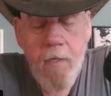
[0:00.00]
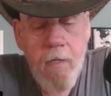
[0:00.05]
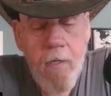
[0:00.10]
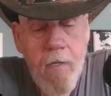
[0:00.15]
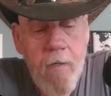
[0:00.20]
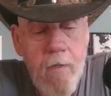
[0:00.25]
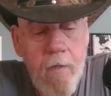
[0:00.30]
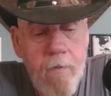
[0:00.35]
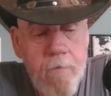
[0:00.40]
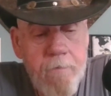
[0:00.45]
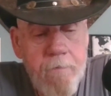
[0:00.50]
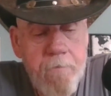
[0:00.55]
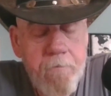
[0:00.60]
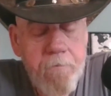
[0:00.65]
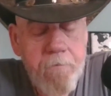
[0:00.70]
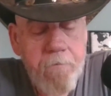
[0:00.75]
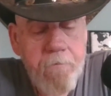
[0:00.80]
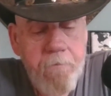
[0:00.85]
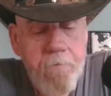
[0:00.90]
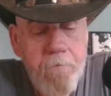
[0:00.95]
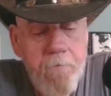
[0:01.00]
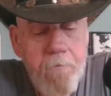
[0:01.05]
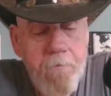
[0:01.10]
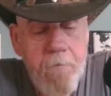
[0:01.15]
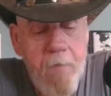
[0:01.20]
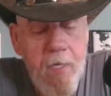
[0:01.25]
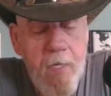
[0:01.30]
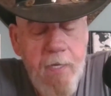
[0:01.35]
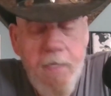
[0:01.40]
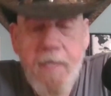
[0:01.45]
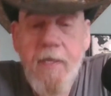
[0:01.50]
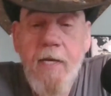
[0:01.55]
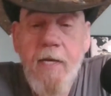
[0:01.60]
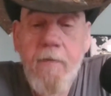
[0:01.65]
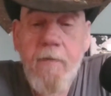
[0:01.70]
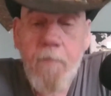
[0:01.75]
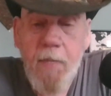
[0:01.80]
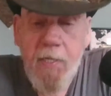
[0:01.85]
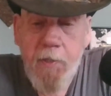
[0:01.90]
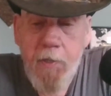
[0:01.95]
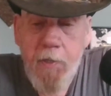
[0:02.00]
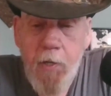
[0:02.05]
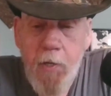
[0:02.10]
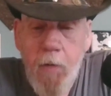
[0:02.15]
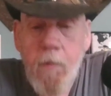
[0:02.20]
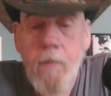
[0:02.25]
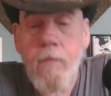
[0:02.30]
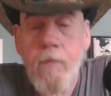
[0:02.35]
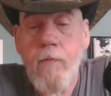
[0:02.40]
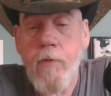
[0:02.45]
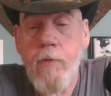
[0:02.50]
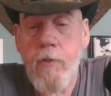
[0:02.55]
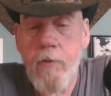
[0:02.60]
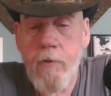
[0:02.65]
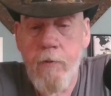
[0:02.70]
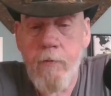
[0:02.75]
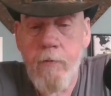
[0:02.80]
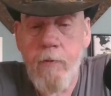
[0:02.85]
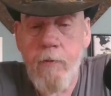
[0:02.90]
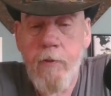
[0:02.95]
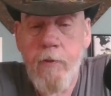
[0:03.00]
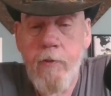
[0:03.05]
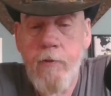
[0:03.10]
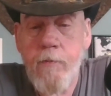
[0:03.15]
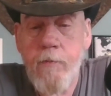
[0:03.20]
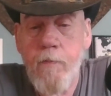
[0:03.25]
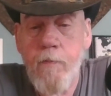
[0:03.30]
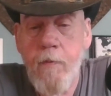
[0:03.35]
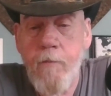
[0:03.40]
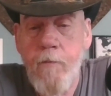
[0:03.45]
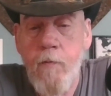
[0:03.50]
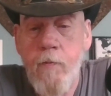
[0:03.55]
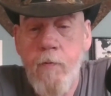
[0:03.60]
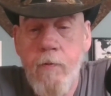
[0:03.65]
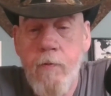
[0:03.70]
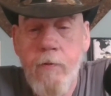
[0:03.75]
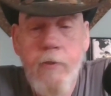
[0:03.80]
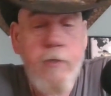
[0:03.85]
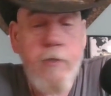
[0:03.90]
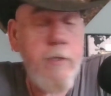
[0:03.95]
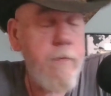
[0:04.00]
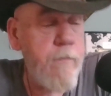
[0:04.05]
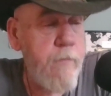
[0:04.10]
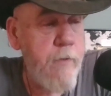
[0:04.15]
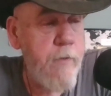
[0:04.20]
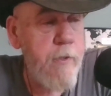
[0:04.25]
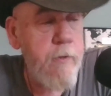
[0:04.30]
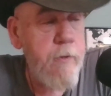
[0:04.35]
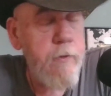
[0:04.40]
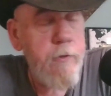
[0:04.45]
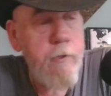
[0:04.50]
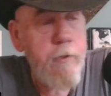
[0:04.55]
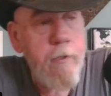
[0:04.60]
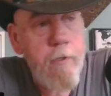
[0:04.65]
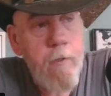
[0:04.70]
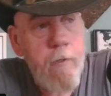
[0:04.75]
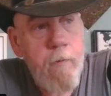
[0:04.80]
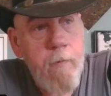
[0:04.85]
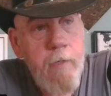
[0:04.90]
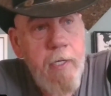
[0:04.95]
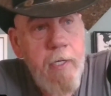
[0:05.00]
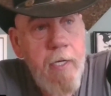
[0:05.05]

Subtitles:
Um, they've been known to do this before. Several years ago,